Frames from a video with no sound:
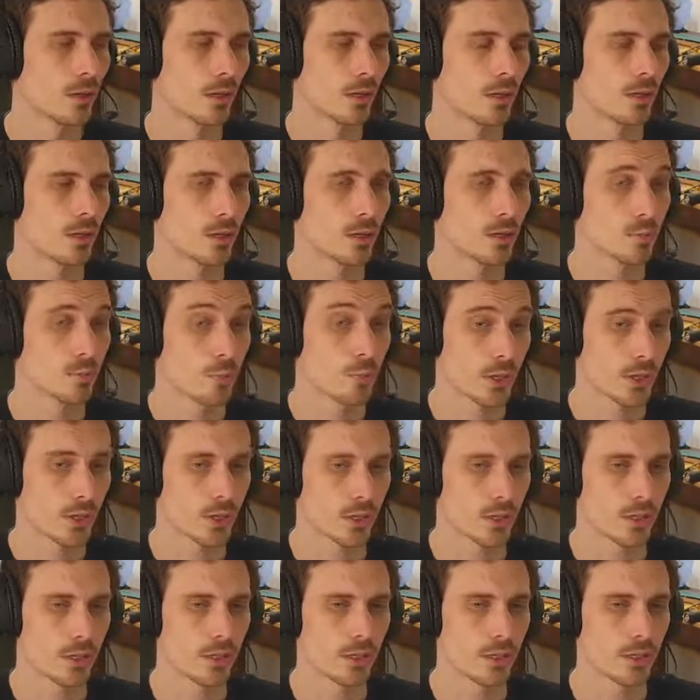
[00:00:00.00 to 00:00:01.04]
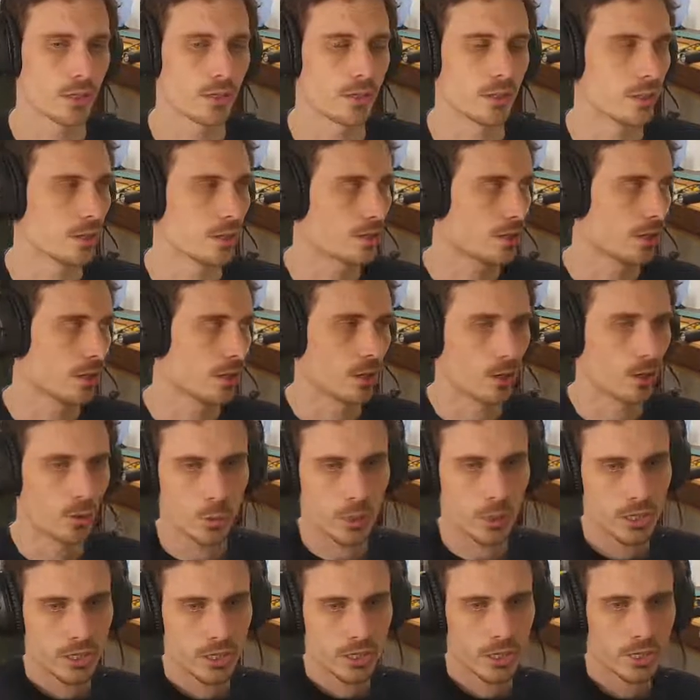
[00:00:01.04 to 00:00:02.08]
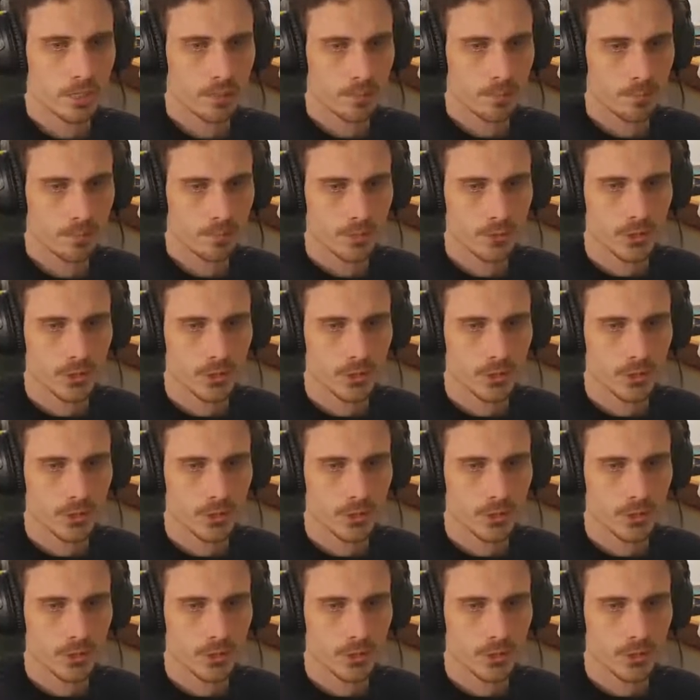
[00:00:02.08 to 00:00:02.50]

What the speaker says: especially this quick shade,